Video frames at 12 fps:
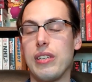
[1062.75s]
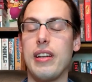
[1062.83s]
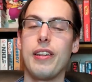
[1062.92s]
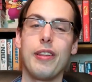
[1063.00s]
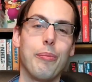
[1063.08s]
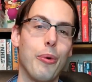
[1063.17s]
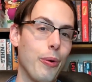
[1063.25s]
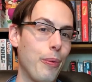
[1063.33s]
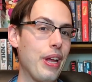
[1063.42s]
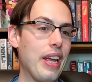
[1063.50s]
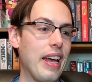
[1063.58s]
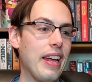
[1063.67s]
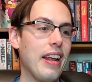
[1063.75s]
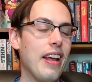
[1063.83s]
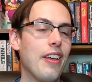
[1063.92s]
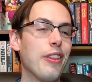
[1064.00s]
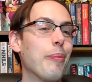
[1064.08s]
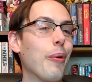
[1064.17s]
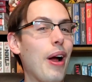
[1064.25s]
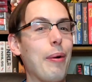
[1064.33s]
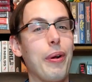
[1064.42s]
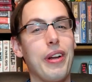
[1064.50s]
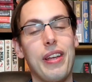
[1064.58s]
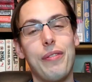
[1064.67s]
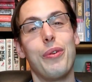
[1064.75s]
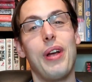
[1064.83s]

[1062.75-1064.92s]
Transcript: And the more we get, the more I want to give you